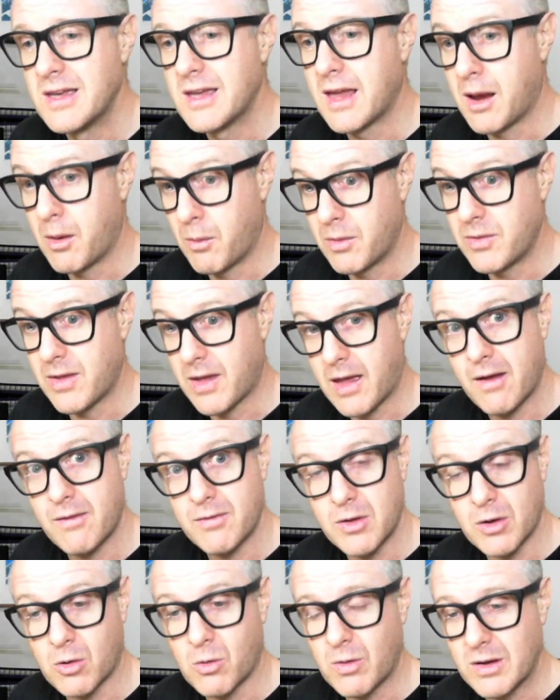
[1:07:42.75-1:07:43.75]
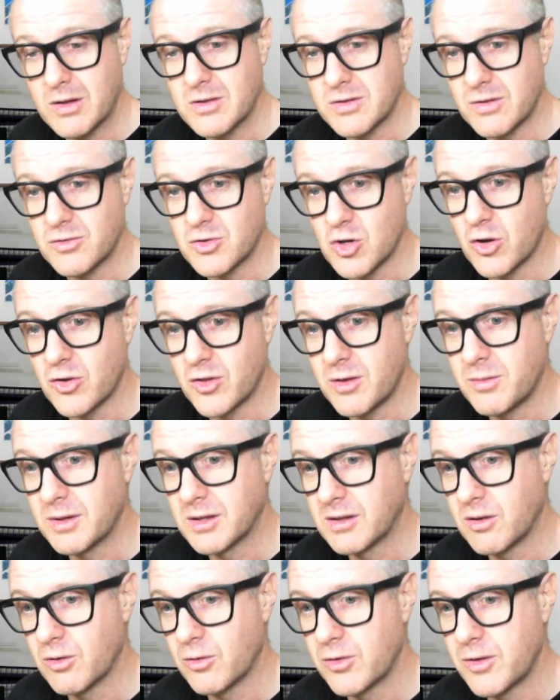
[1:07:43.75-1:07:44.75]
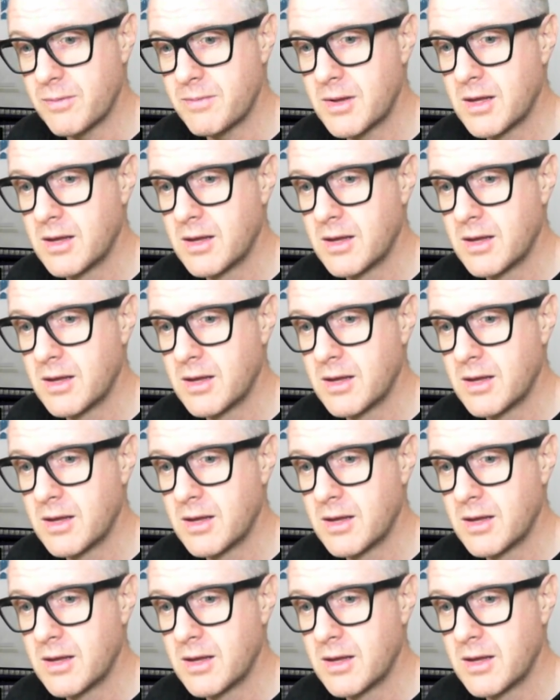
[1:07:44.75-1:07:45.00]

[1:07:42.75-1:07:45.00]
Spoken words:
and when they have, the Koreans have shot them and killed them,